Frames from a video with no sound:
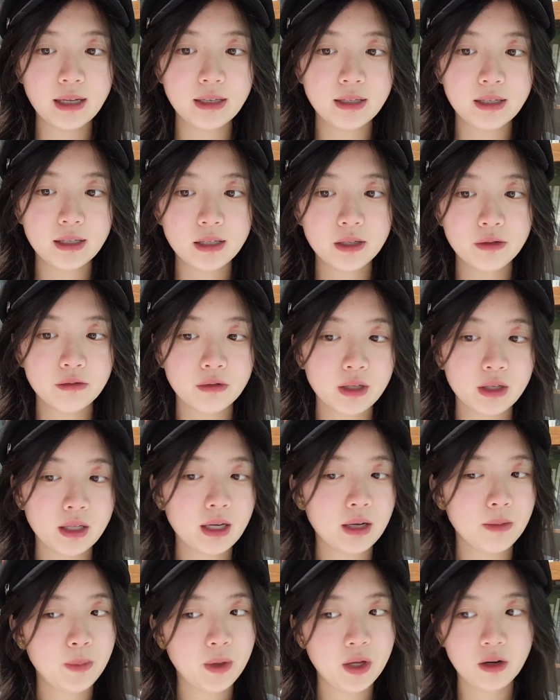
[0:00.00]
It doesn't
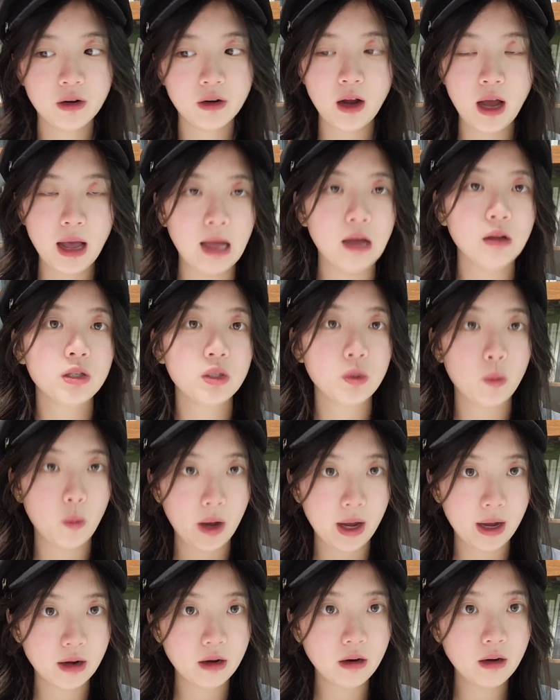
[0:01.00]
really appear
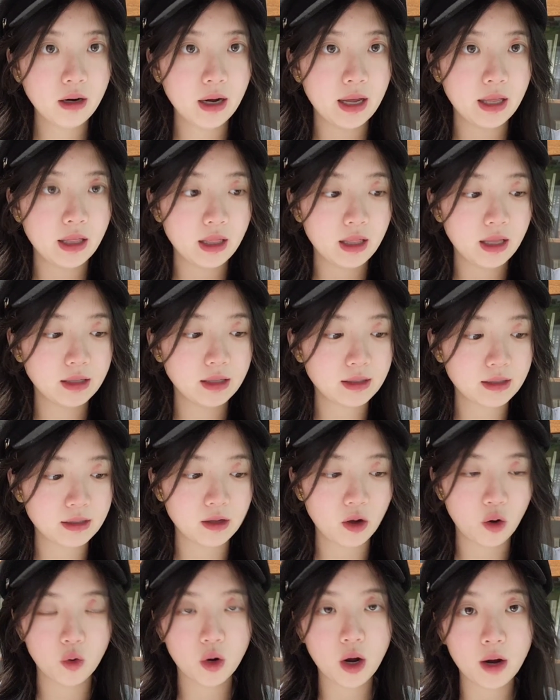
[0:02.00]
elsewhere in this
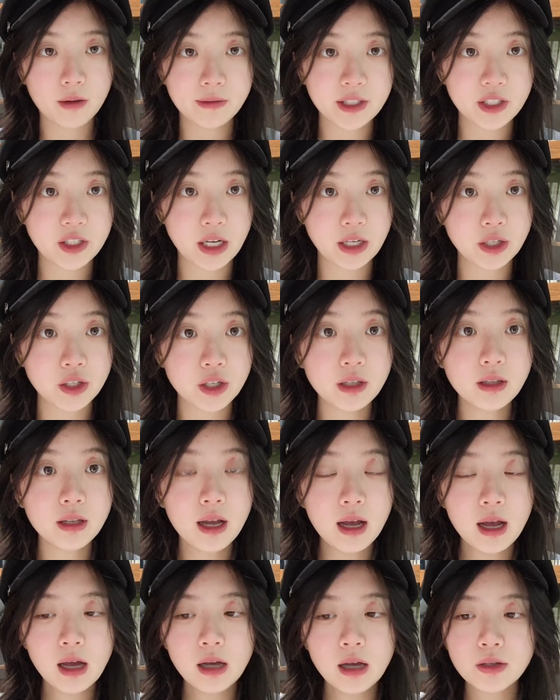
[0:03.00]
whole conversation.
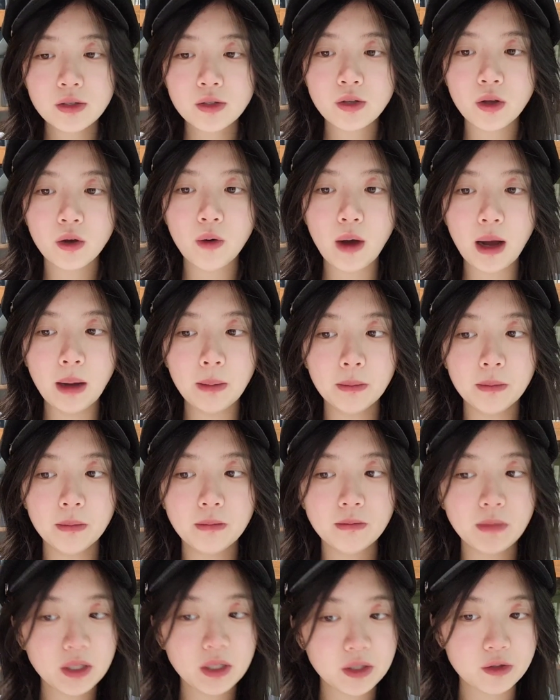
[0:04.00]
So I'm
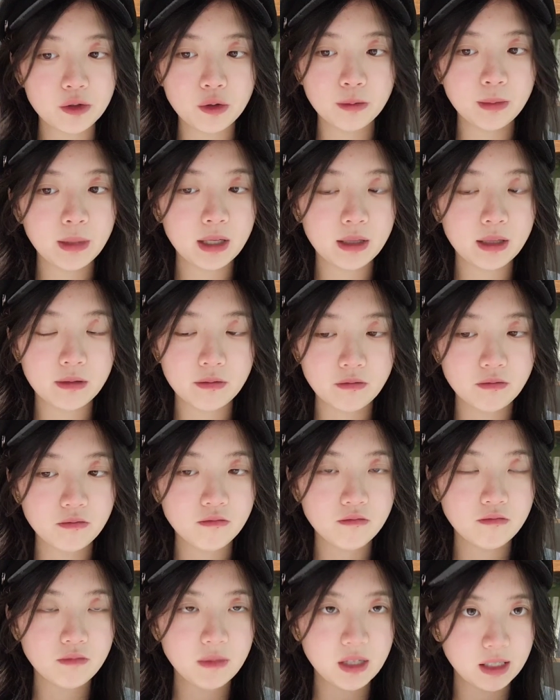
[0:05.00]
assuming
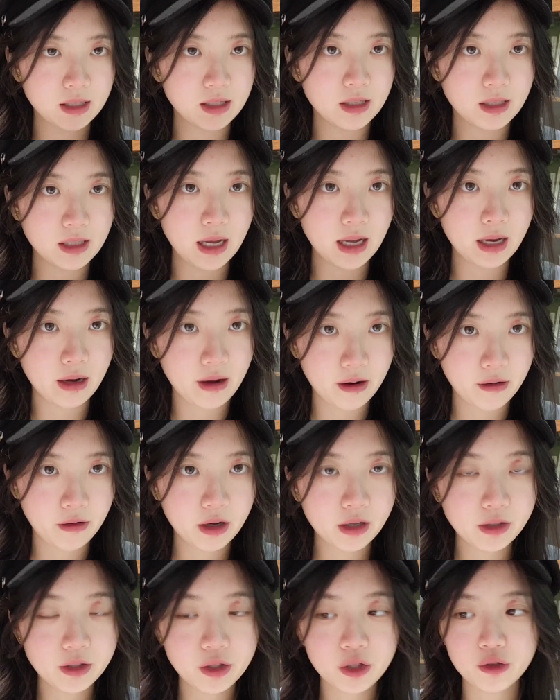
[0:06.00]
this is an
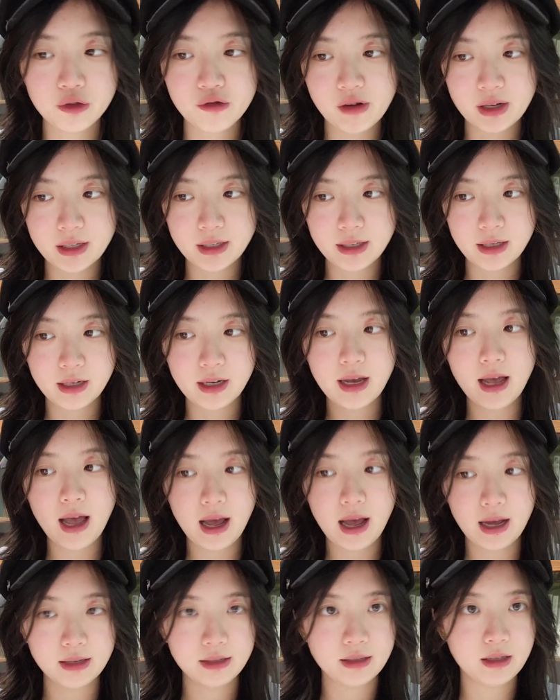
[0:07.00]
error to translate it
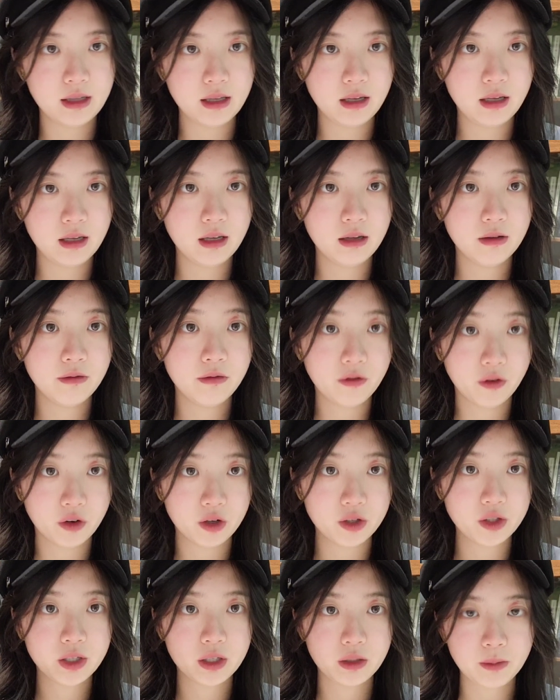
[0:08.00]
as the
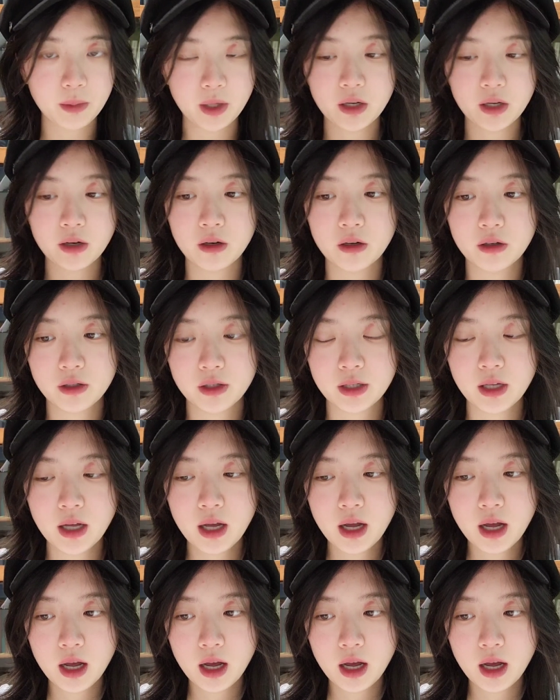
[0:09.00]
first speaker's